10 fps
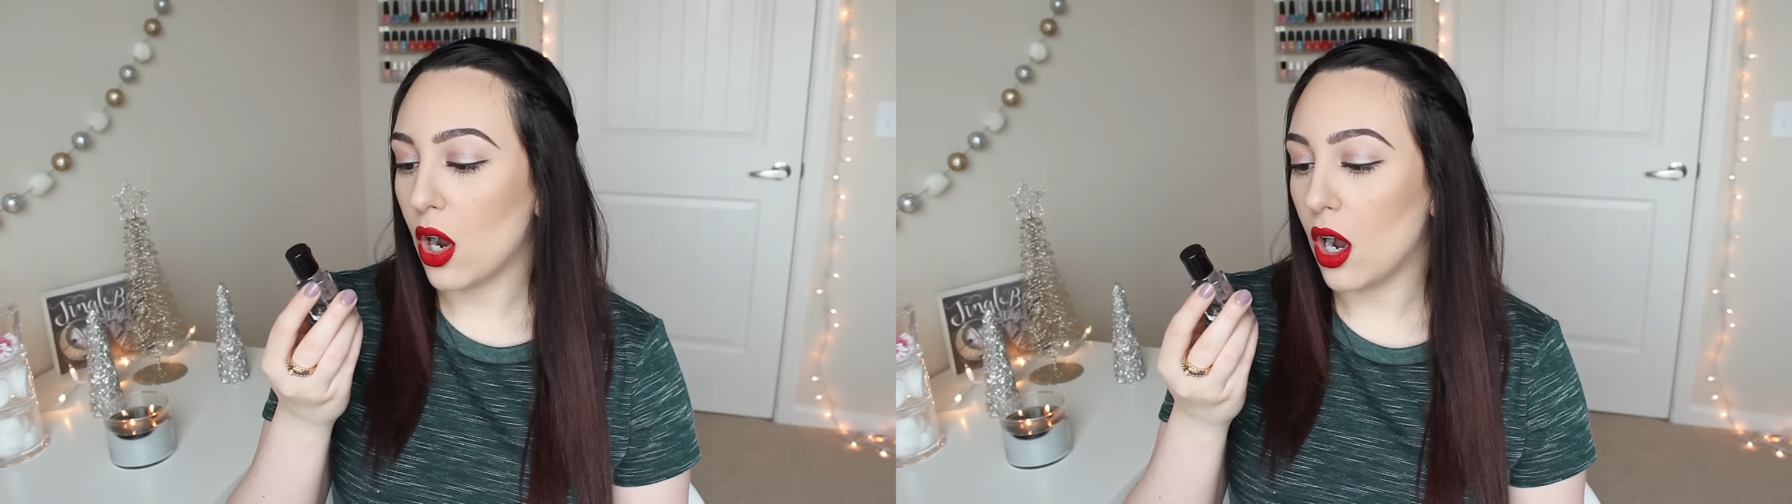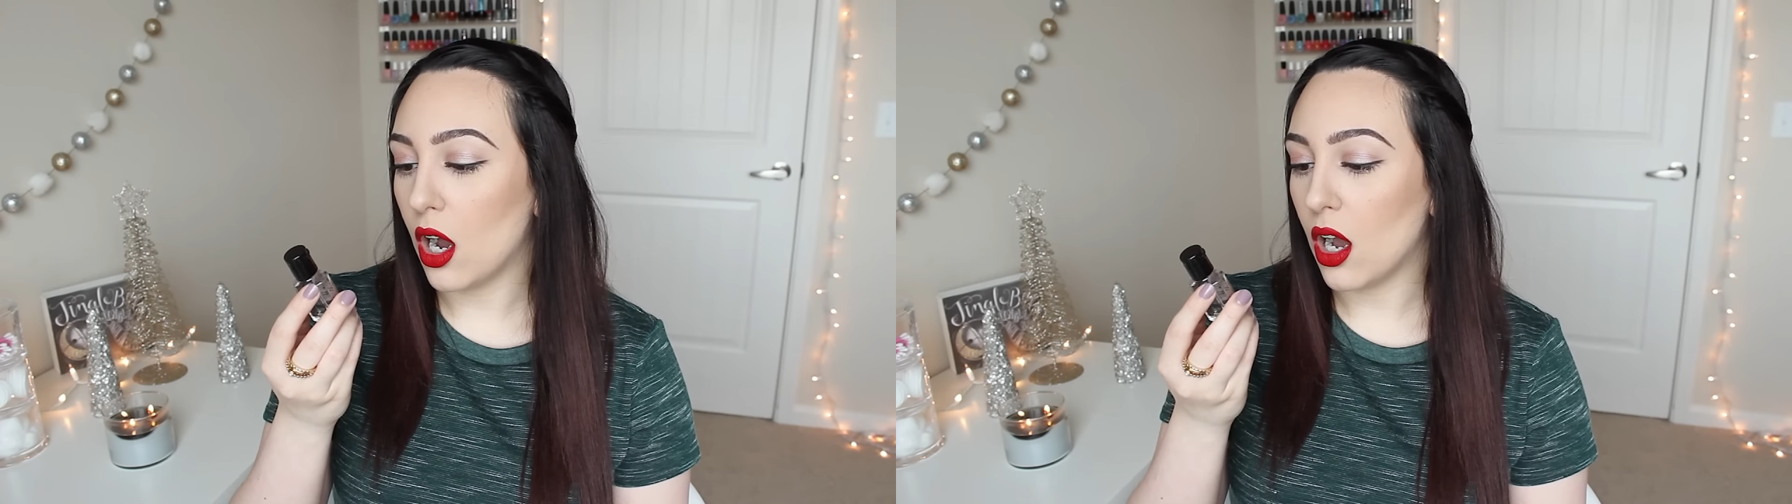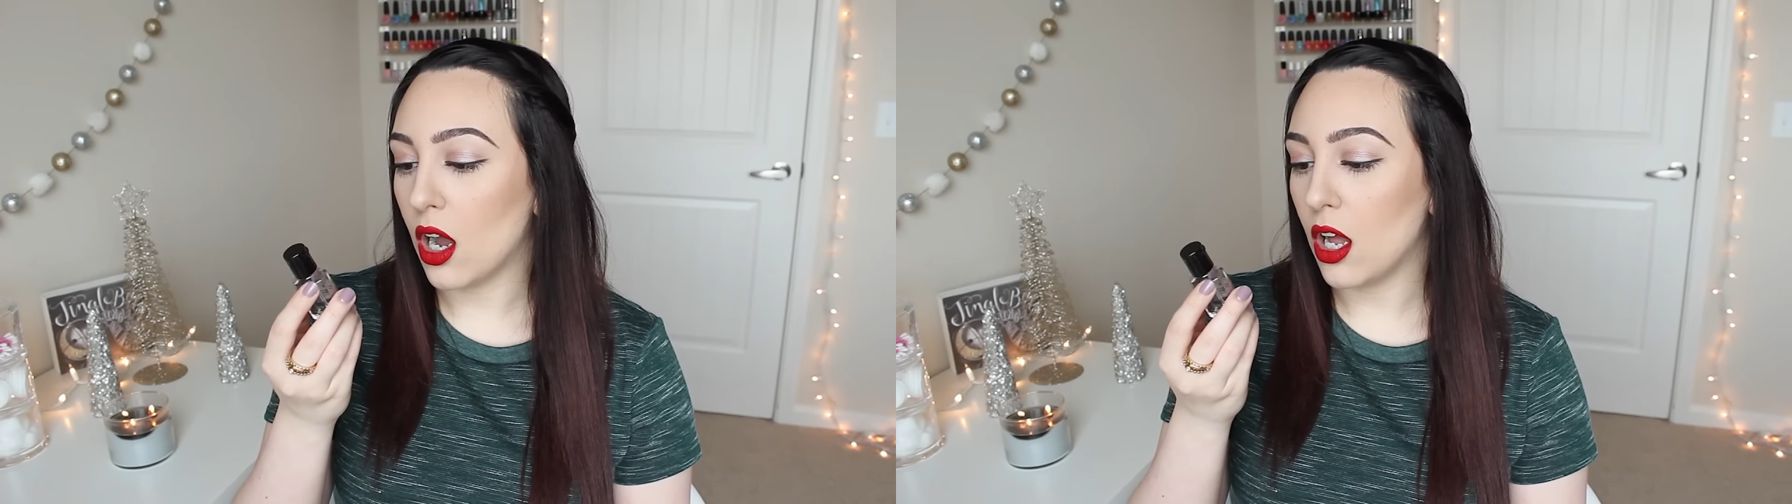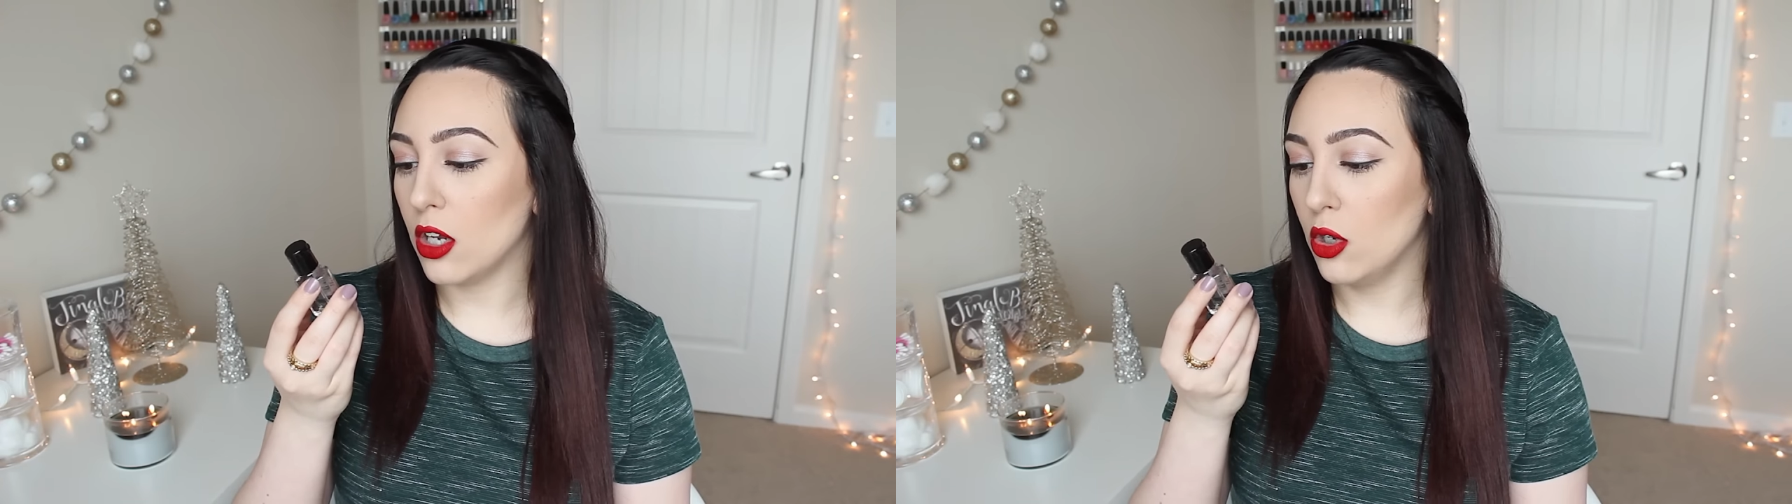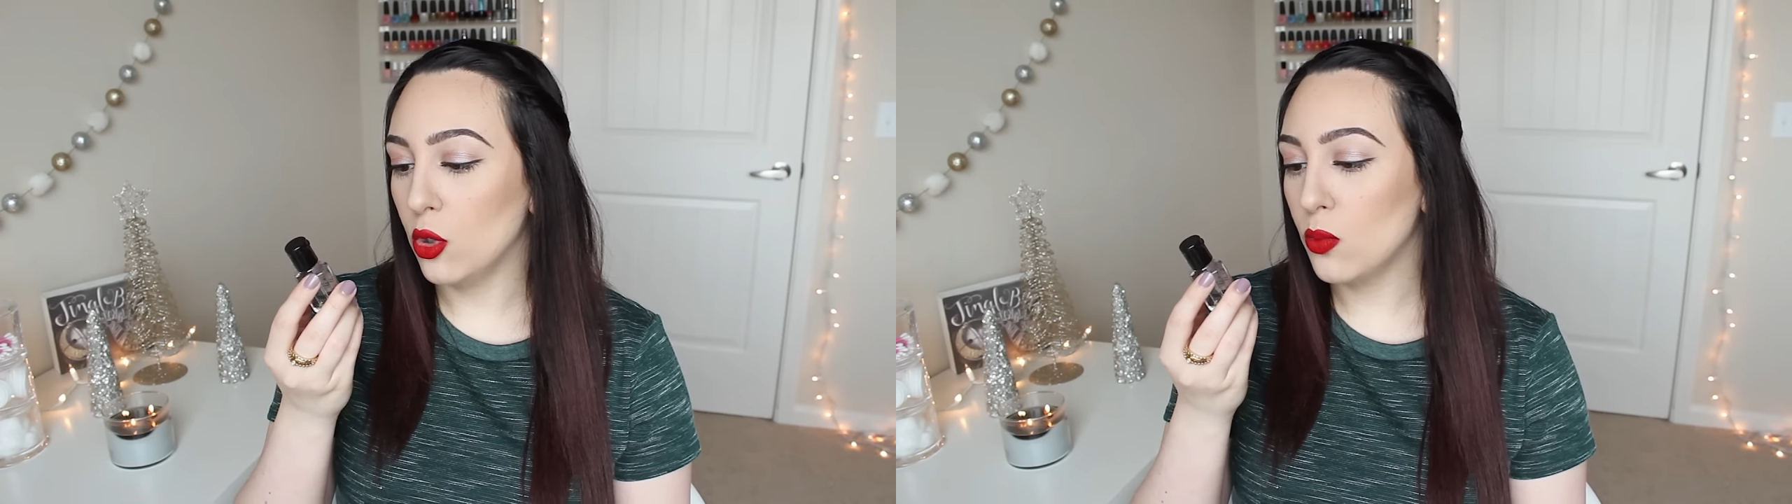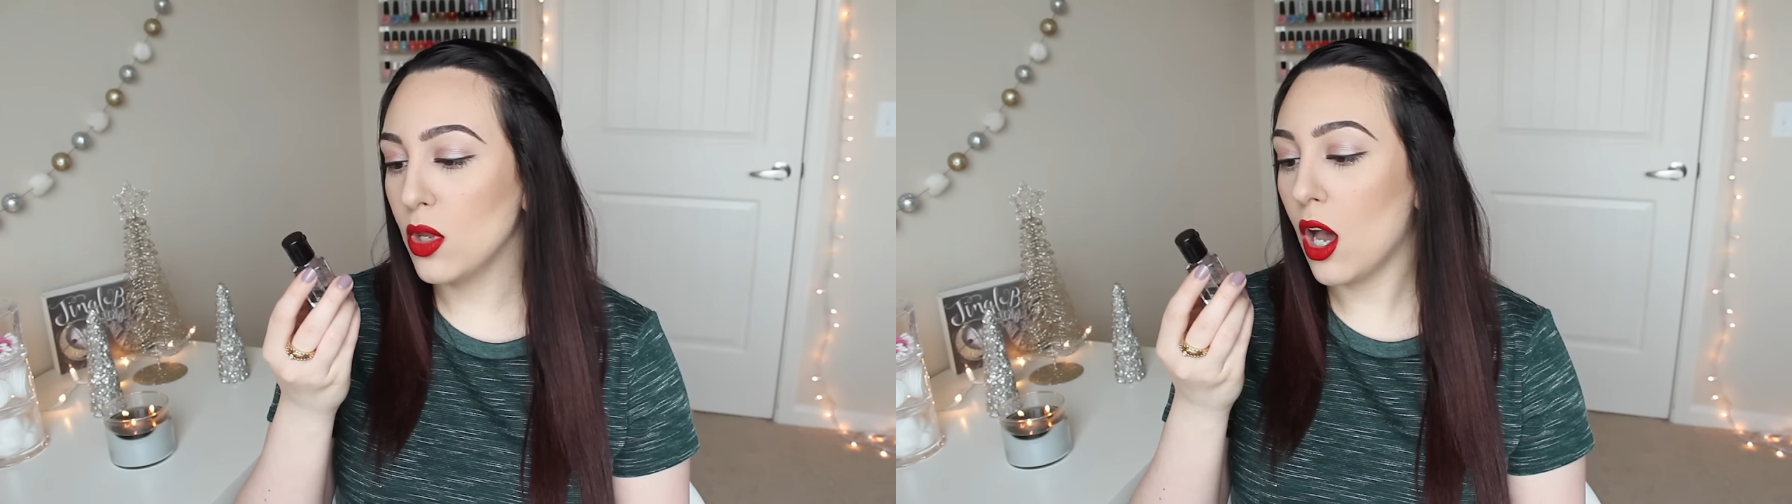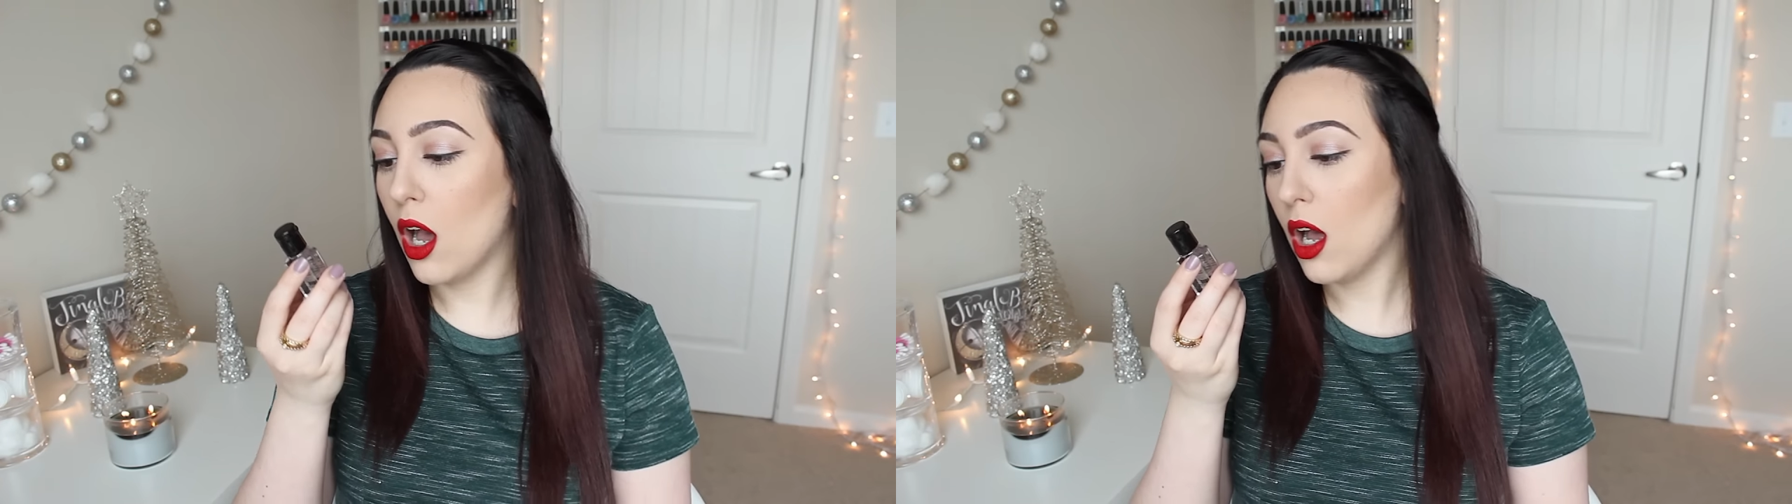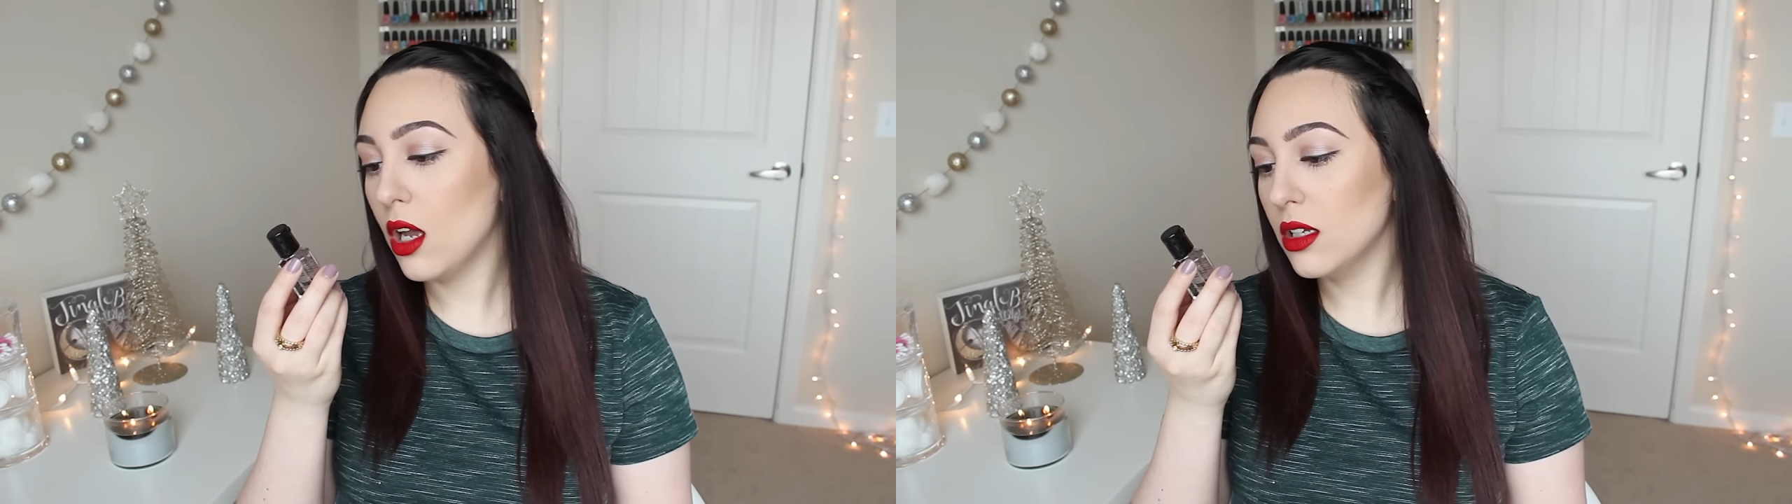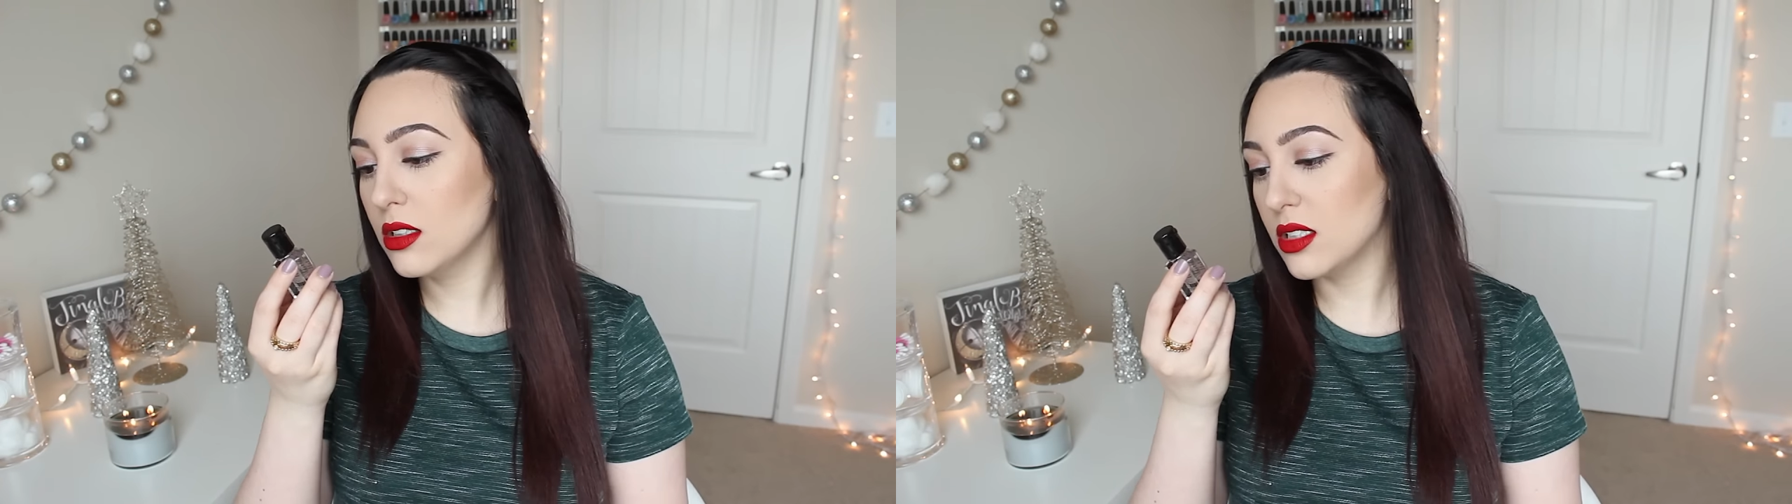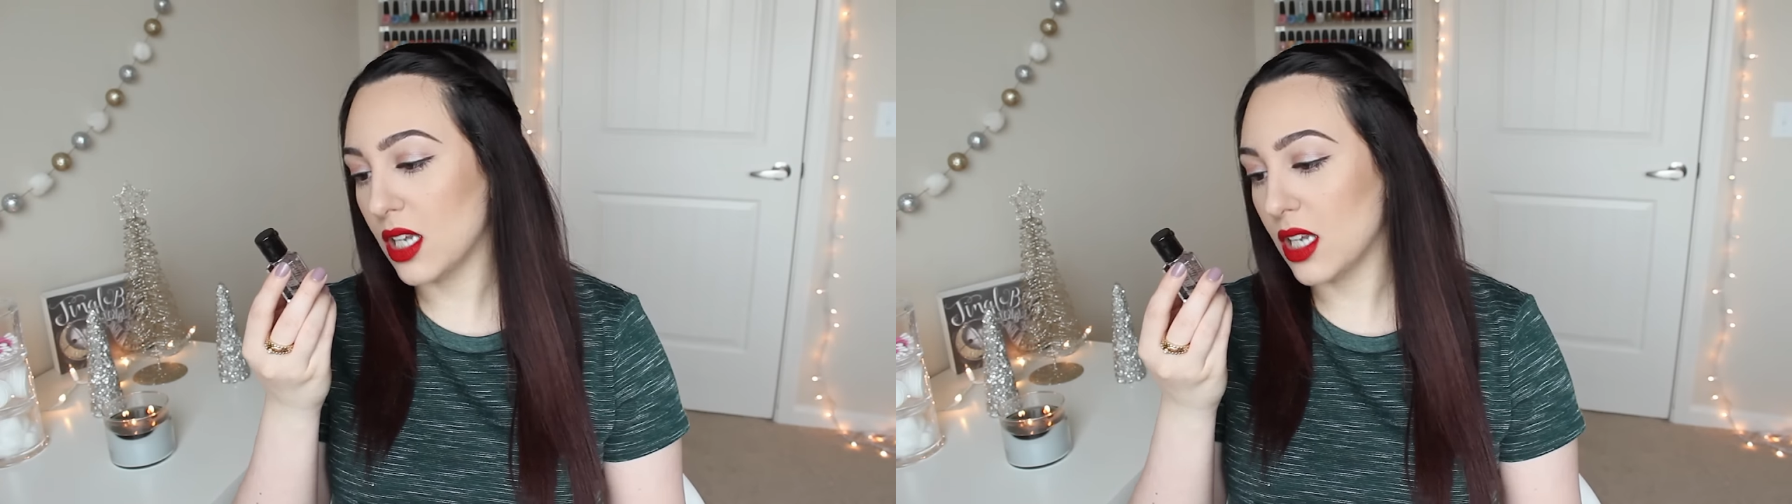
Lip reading: Lumiere